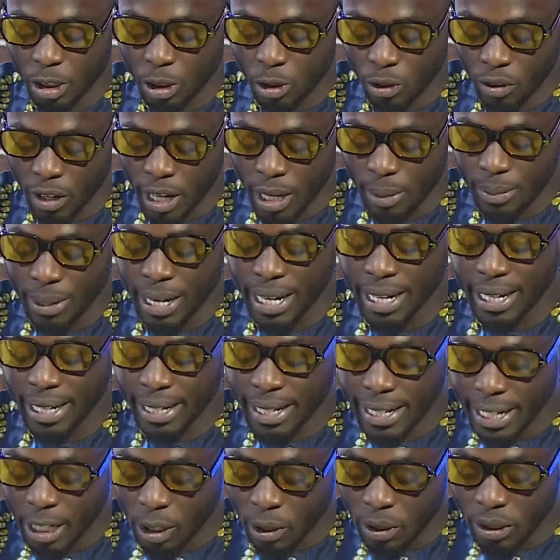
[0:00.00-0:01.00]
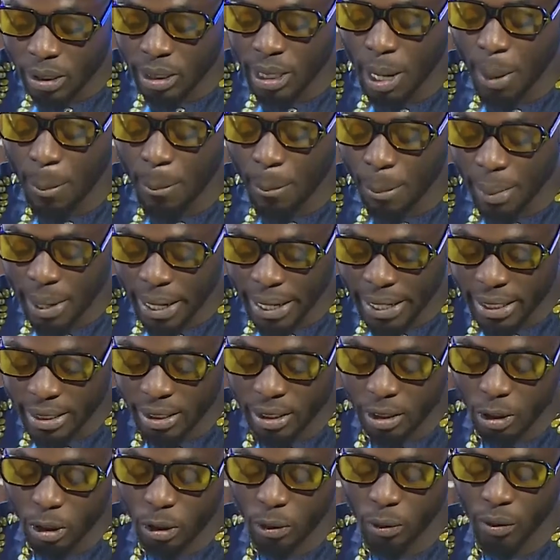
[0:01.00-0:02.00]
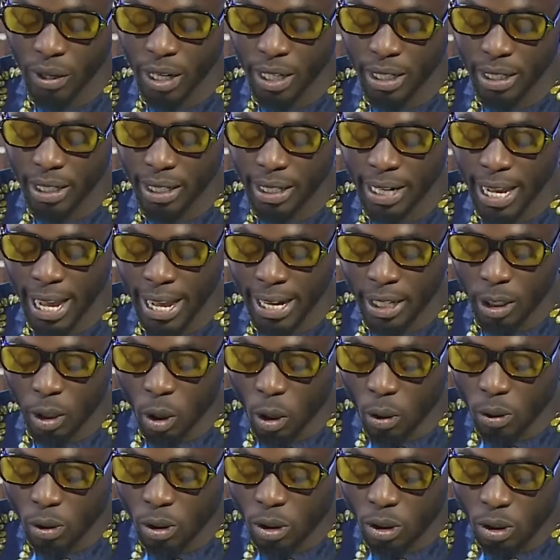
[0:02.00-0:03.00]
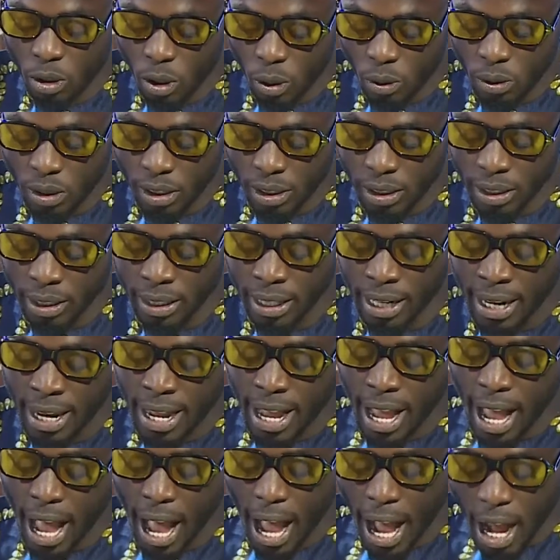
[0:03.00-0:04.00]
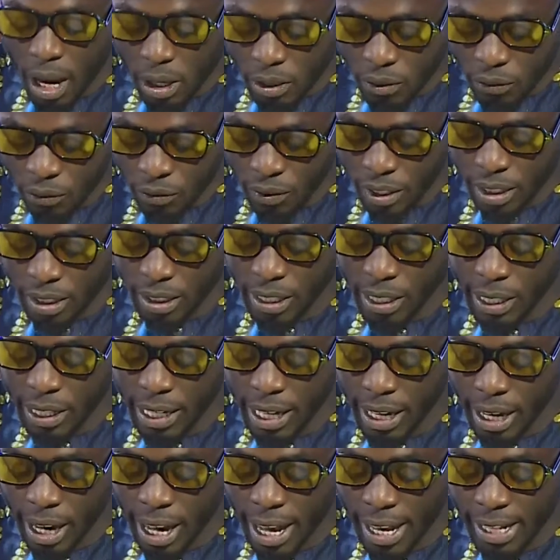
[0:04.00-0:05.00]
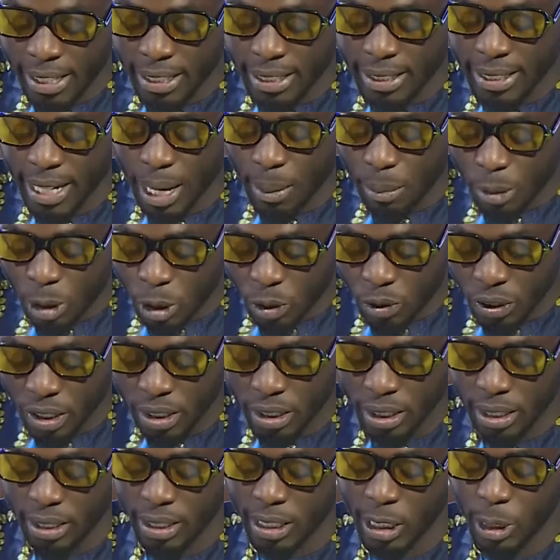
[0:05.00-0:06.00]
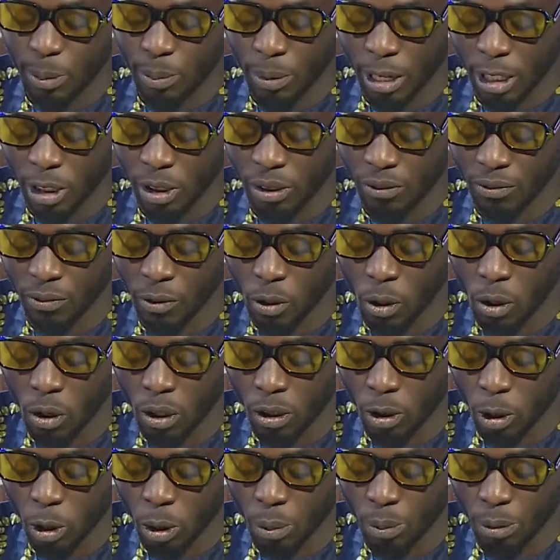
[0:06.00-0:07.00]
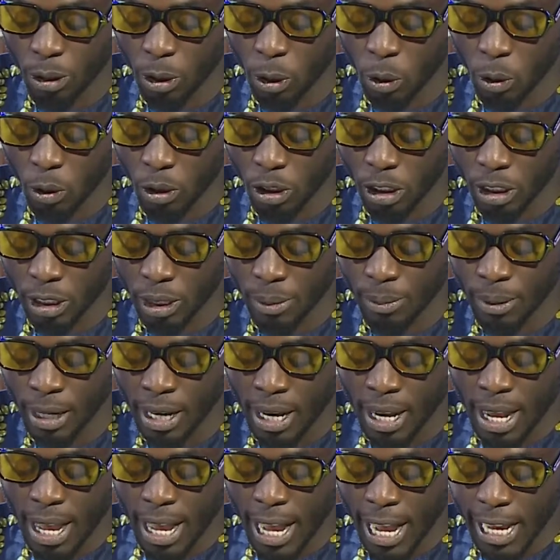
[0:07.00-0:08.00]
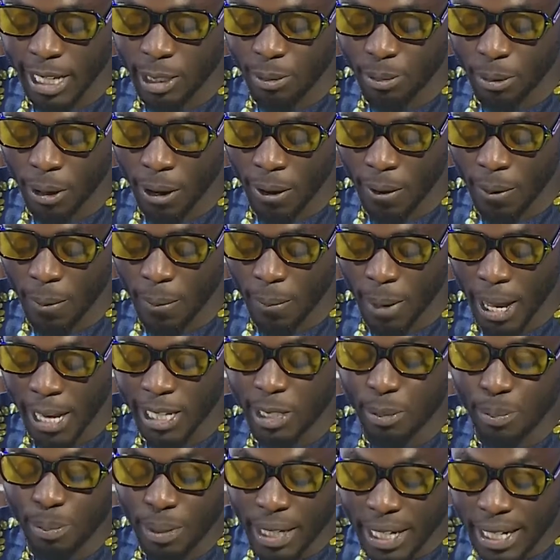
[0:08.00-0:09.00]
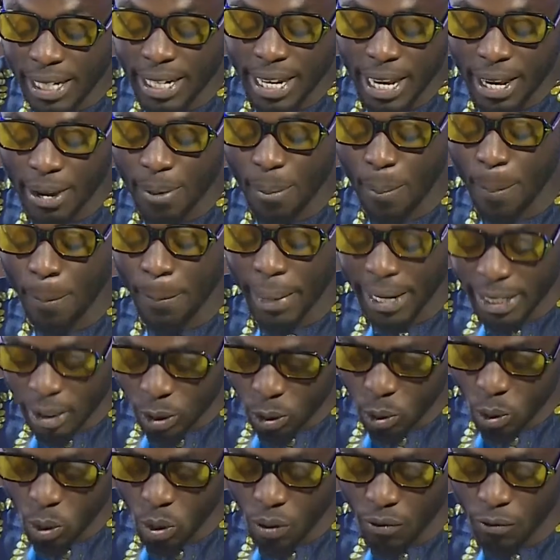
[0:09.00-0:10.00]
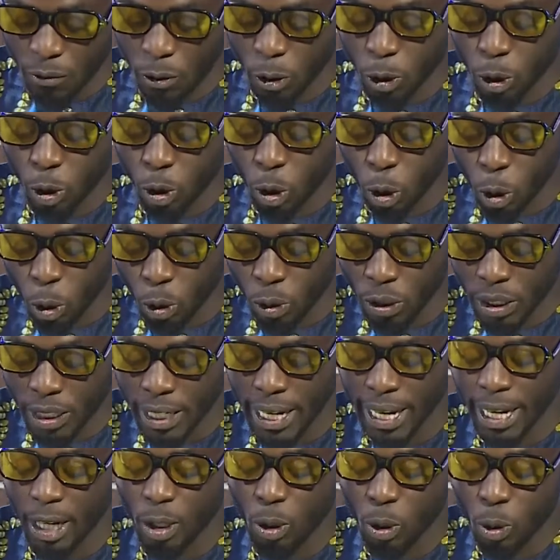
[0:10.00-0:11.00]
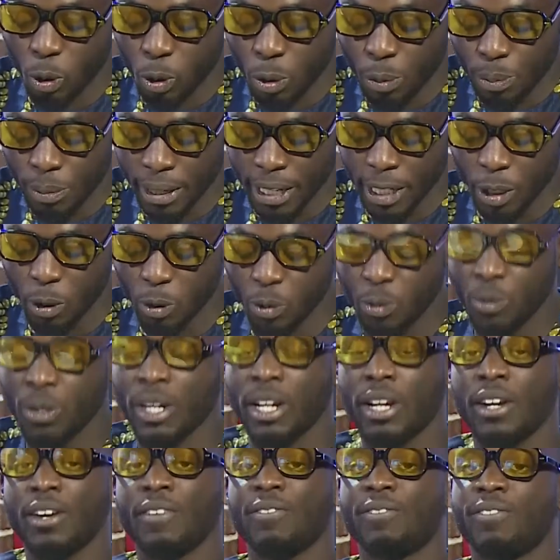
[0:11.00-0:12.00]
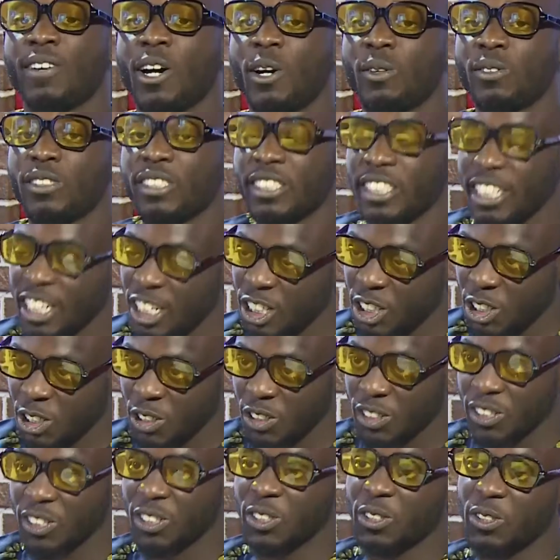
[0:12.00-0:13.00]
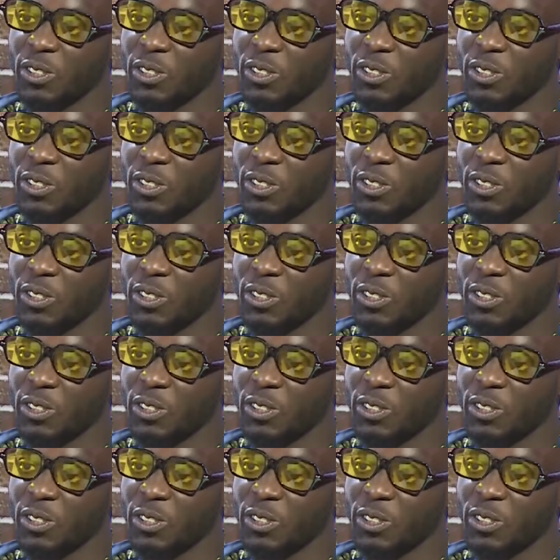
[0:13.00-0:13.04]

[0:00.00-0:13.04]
Tribe, a Lagos-based training and consulting outfit. He has demonstrated his passion for entrepreneurship as being a mentor for Tony Elumelu Foundation.